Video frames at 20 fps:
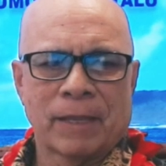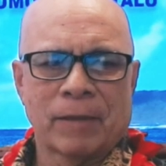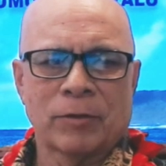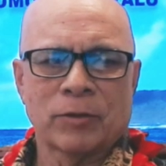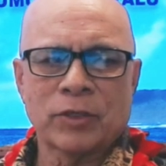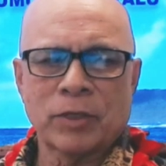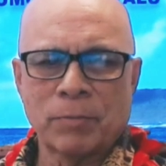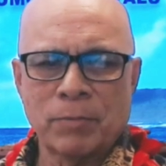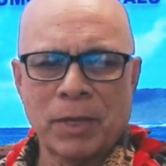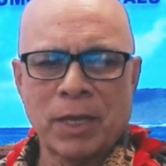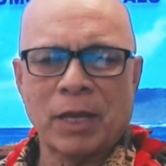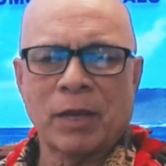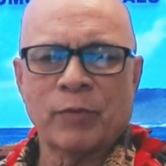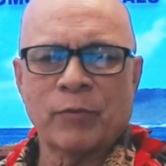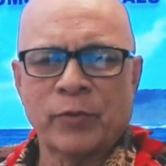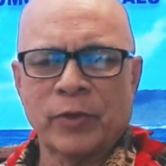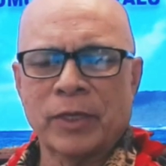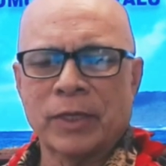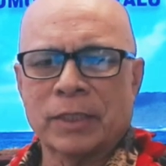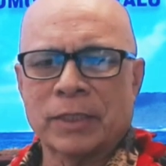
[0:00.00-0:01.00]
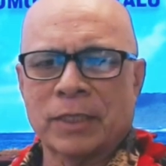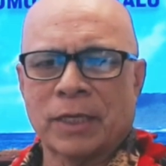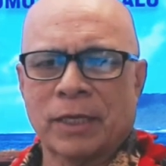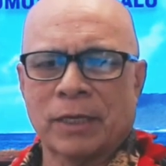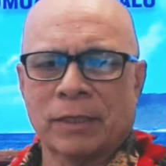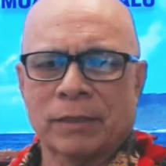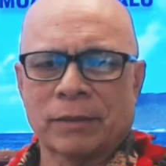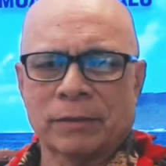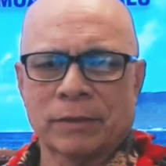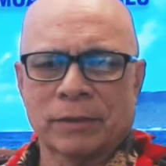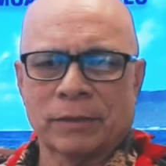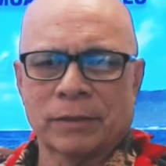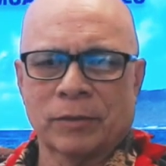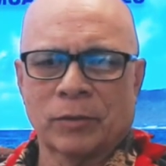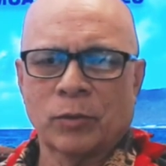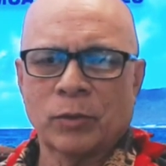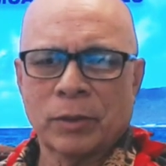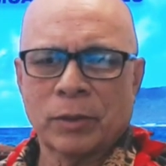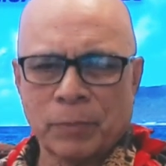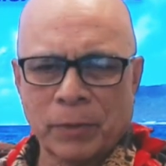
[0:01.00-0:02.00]
O se mea a whaingata.
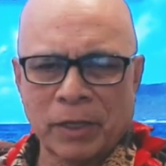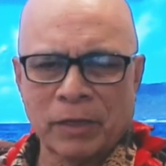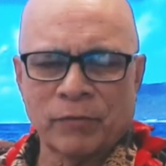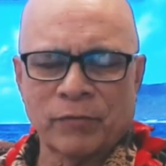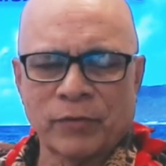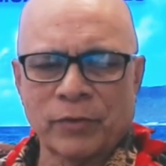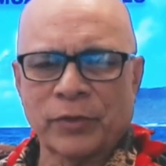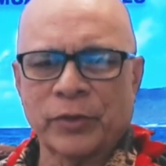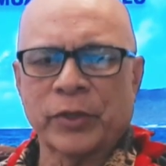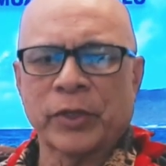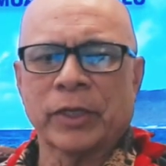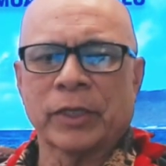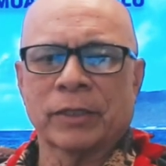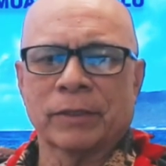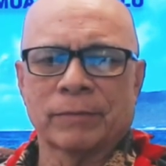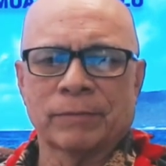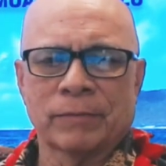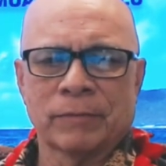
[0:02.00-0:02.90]
Oh, what a painful thing.